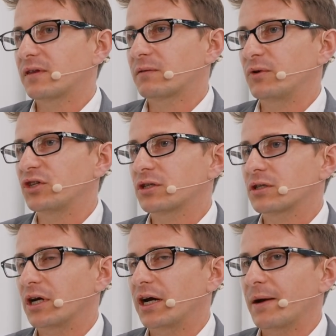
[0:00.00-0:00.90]
which
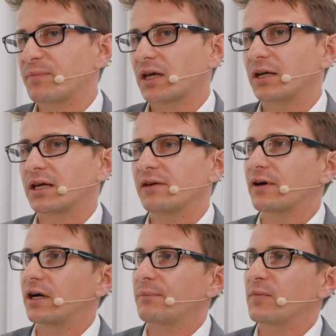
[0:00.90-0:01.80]
can give
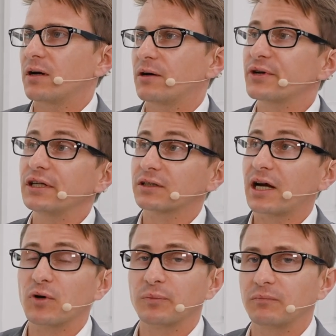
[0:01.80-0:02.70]
real-time